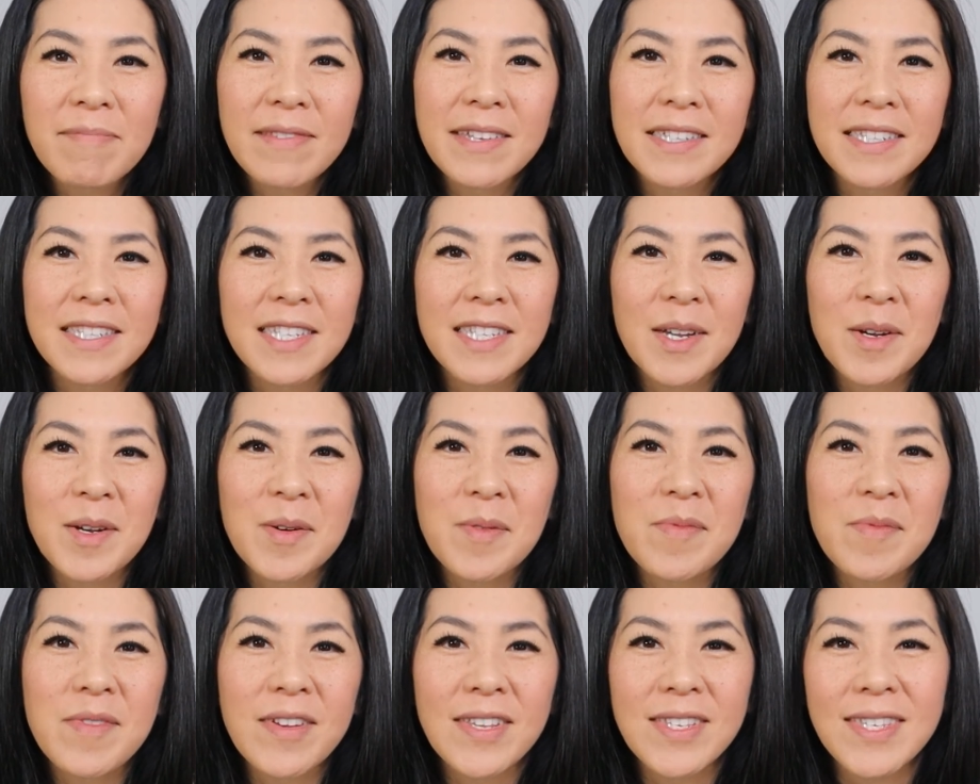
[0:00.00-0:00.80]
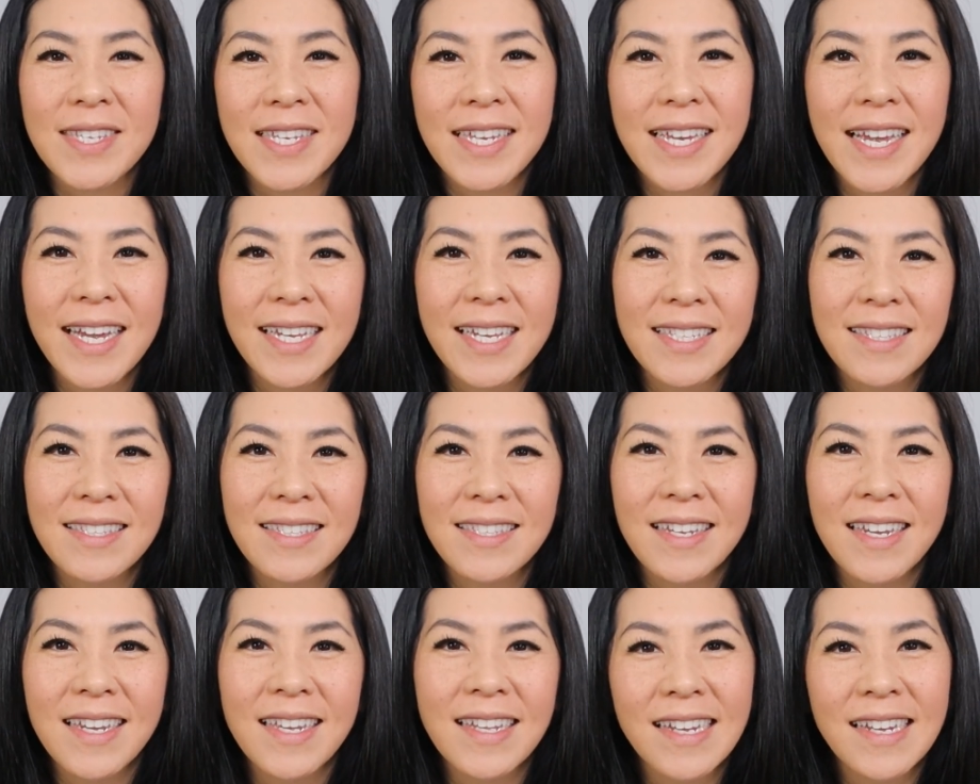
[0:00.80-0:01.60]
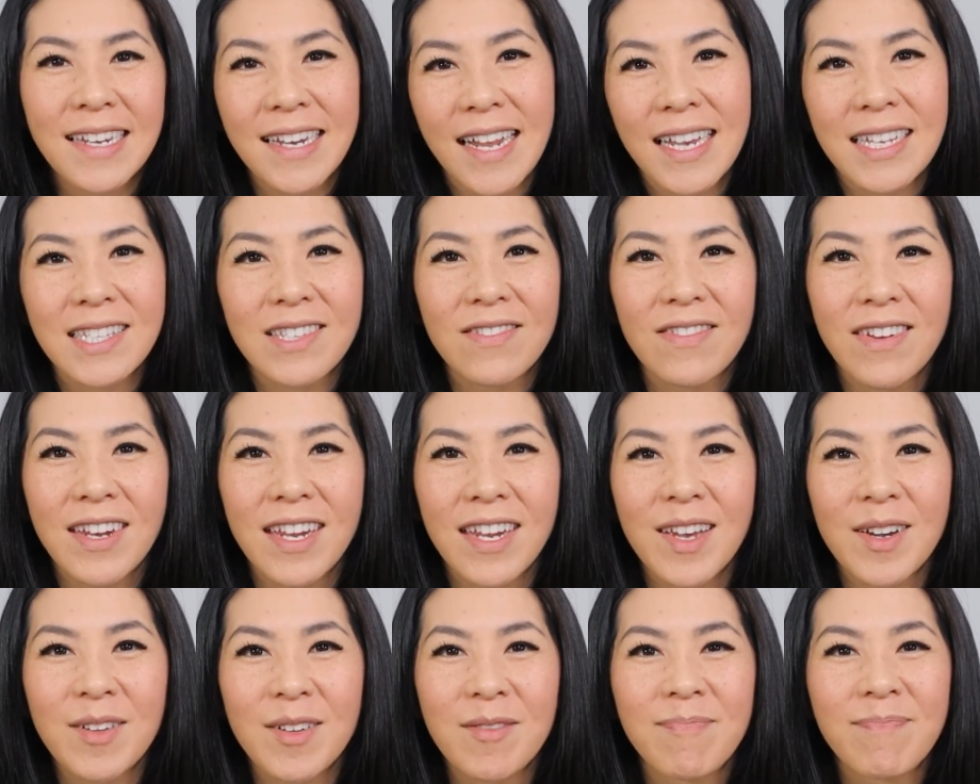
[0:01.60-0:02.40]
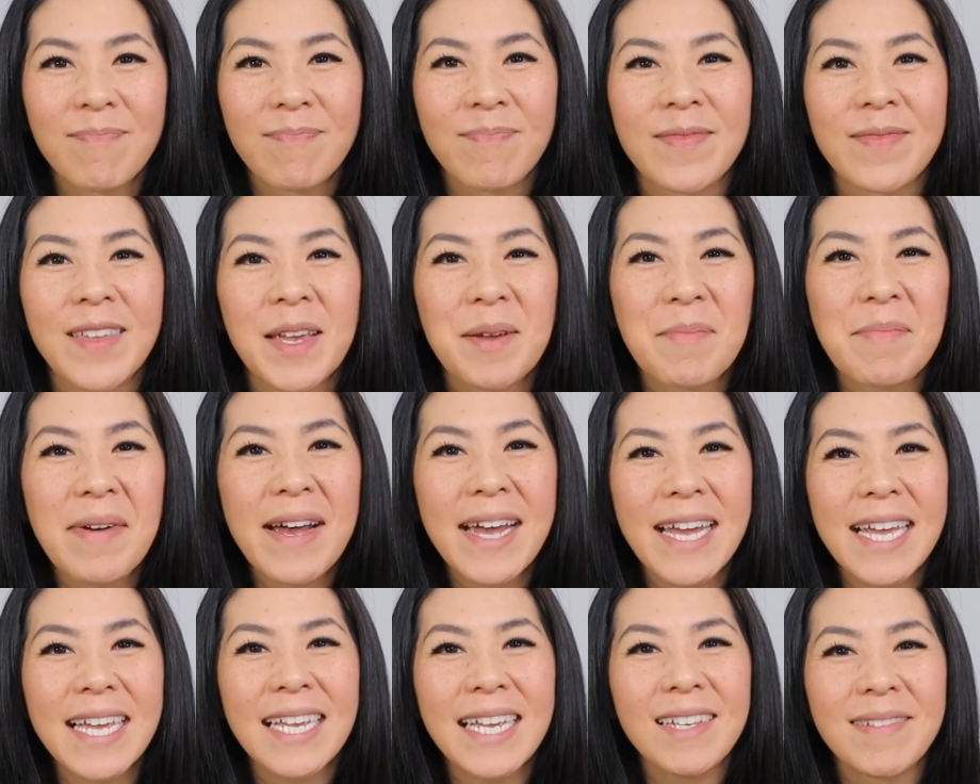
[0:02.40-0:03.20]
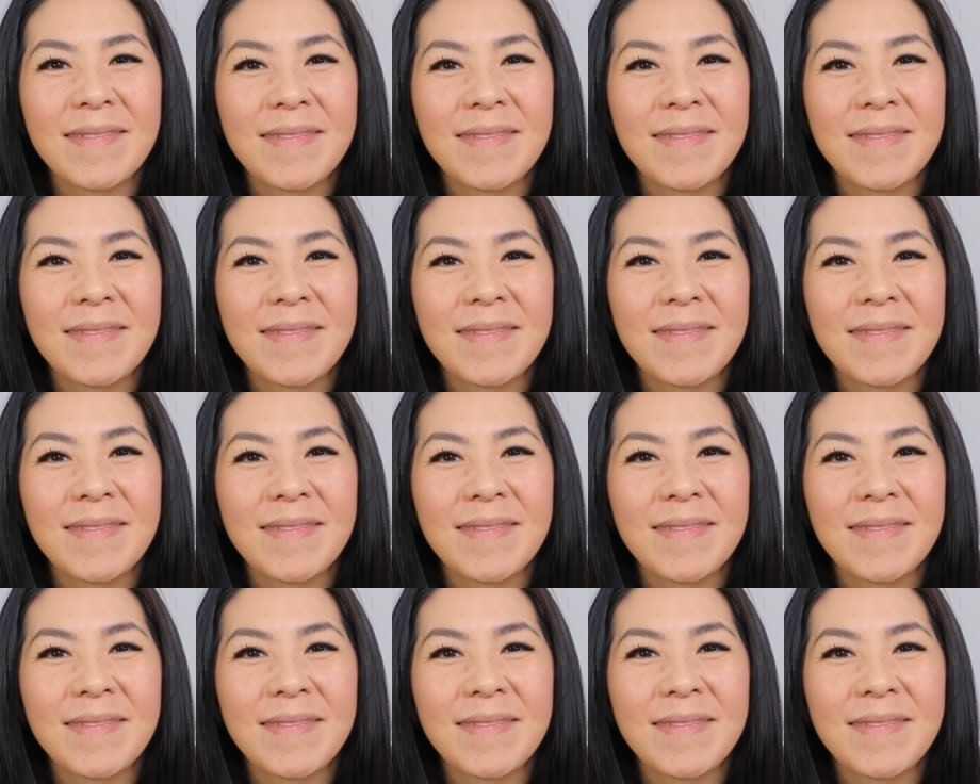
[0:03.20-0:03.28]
So we'll see you guys in the next video. Bye.